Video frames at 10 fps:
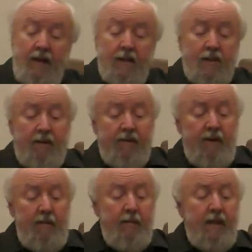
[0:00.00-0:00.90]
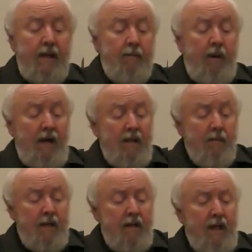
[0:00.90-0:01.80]
So from the
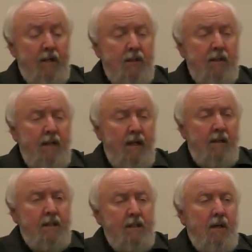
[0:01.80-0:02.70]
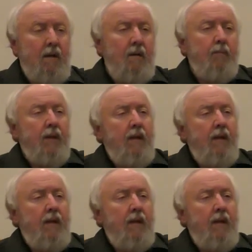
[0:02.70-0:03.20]
Balaam connection and the star,